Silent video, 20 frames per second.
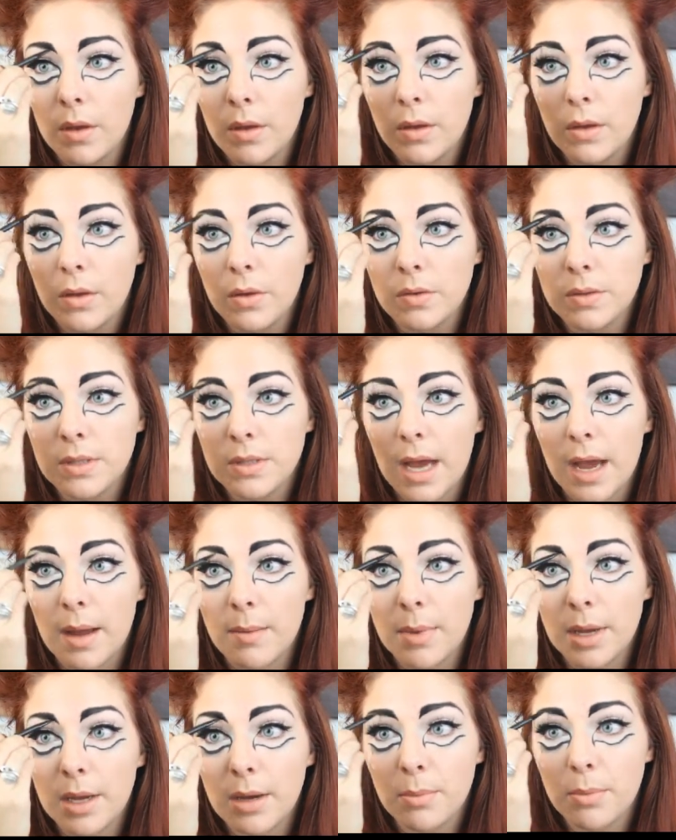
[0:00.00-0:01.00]
use eye
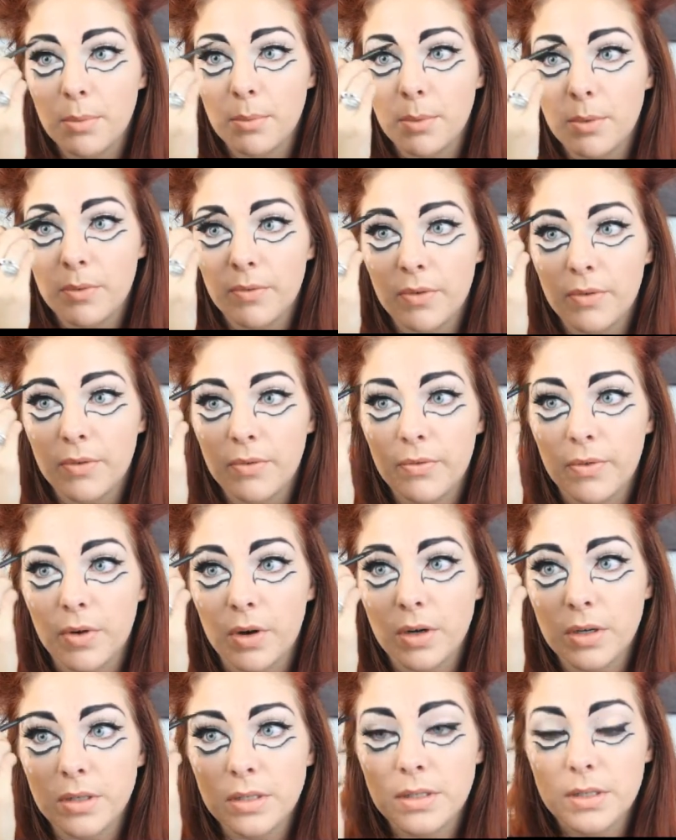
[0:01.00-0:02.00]
makeup remover
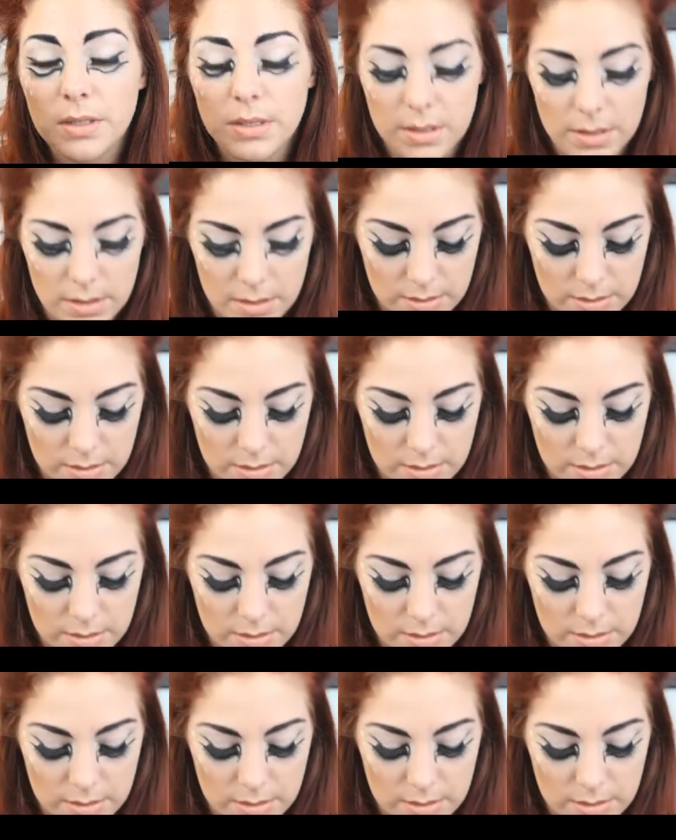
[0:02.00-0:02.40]
first